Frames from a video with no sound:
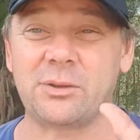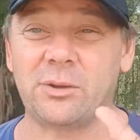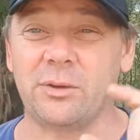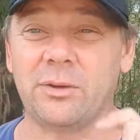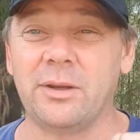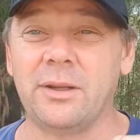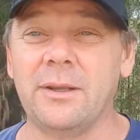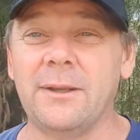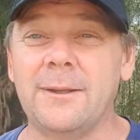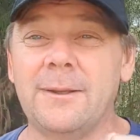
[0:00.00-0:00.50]

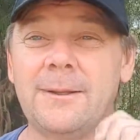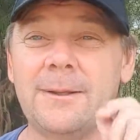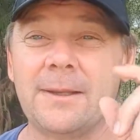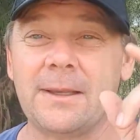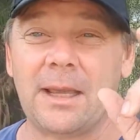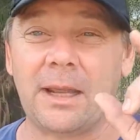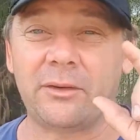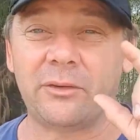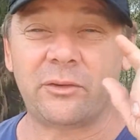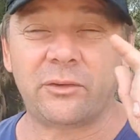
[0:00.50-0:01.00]
on
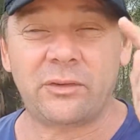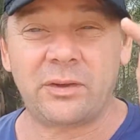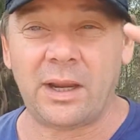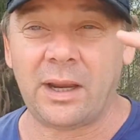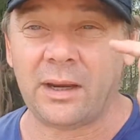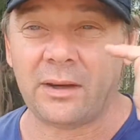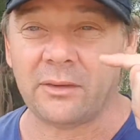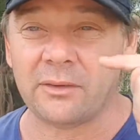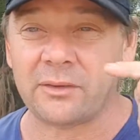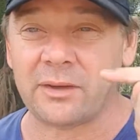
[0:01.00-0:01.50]
gets
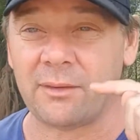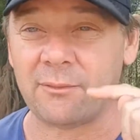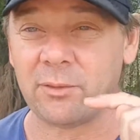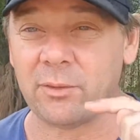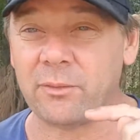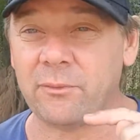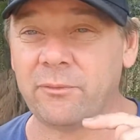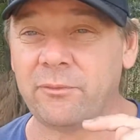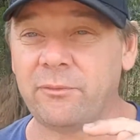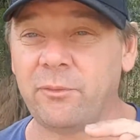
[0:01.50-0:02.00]
10,
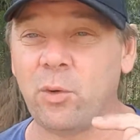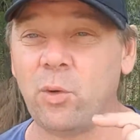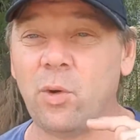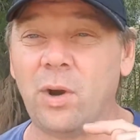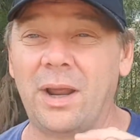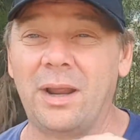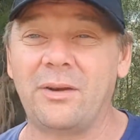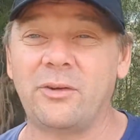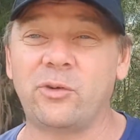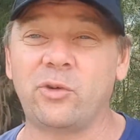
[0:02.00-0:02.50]
7,
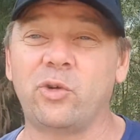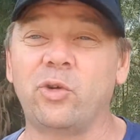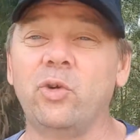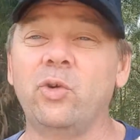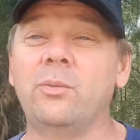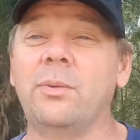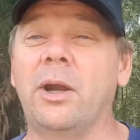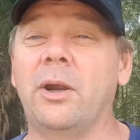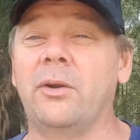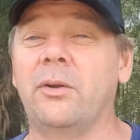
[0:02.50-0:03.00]
4 and
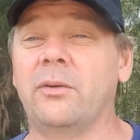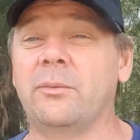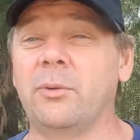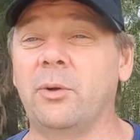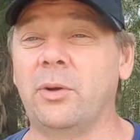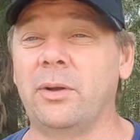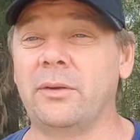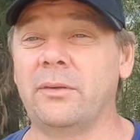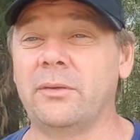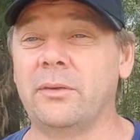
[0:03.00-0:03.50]
2 bonus
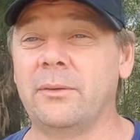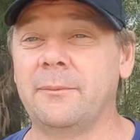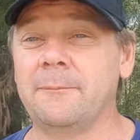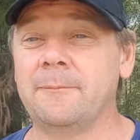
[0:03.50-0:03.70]
points.